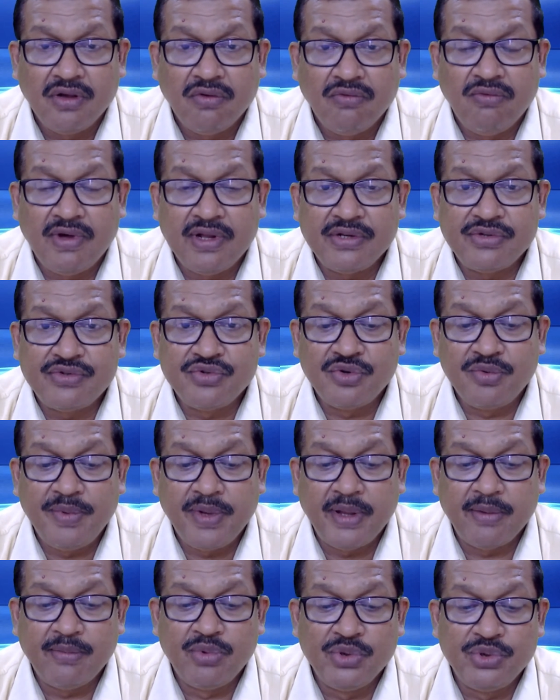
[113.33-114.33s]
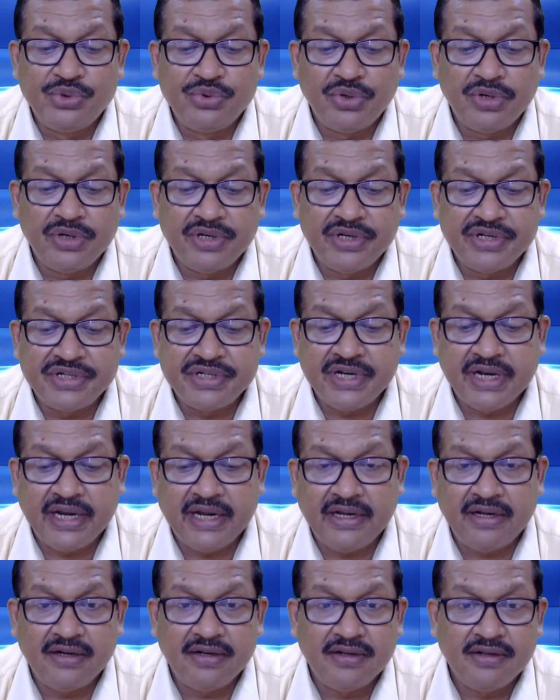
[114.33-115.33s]
one should be able to
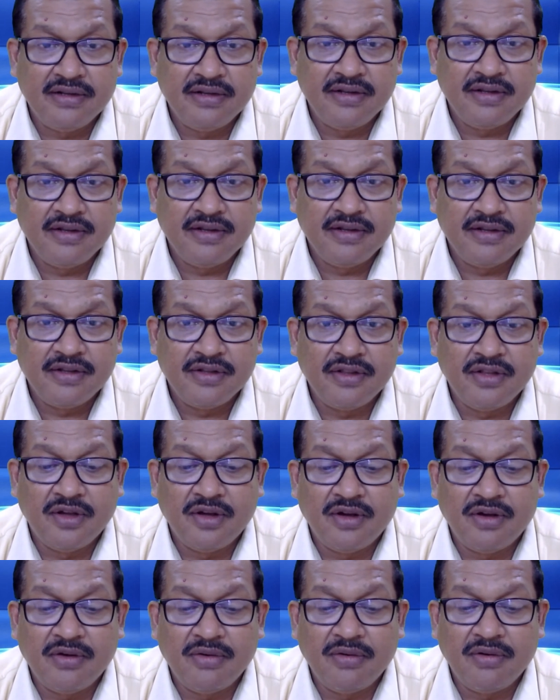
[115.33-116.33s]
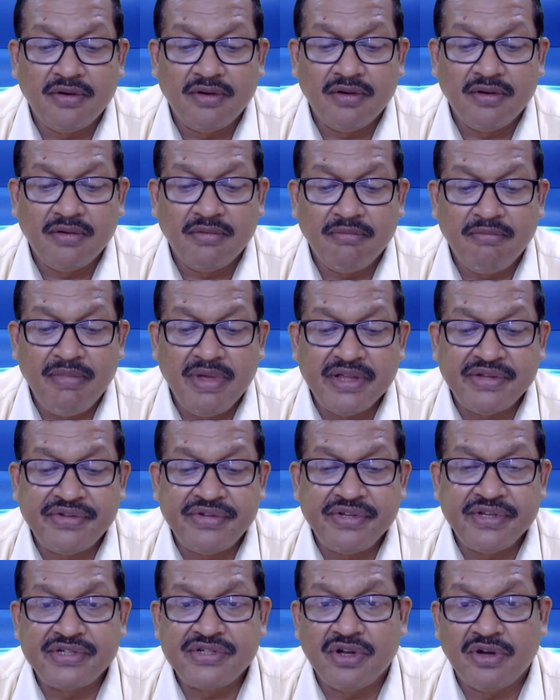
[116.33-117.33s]
understand the
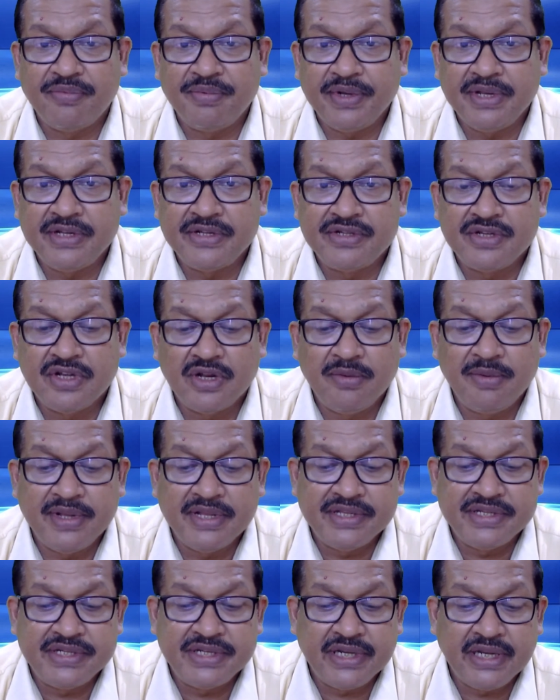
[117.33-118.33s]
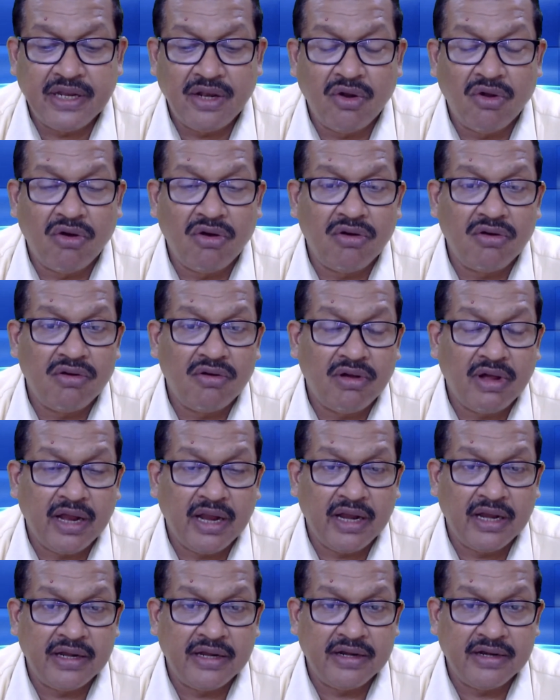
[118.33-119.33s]
basics of insolvency law
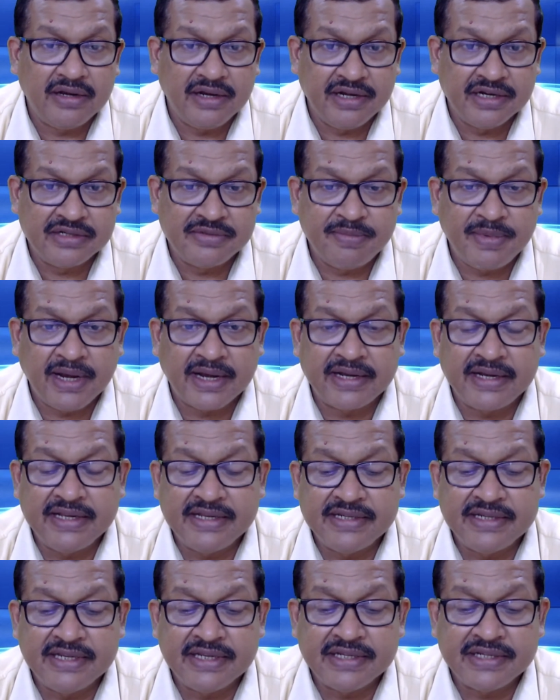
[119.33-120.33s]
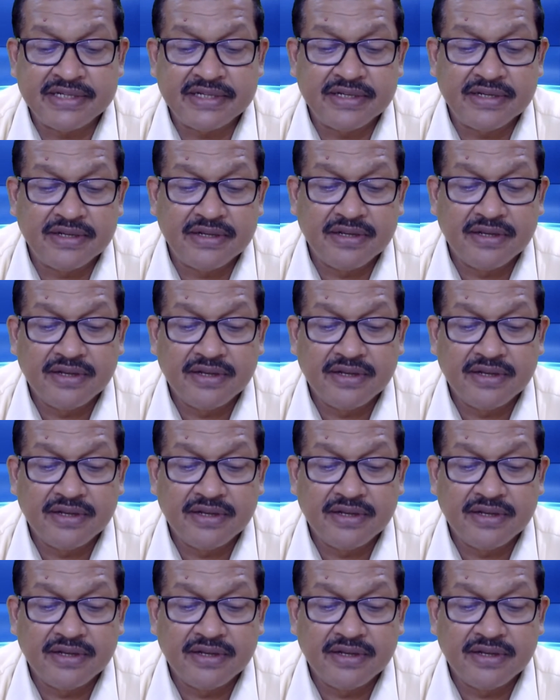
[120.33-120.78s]
and its practices.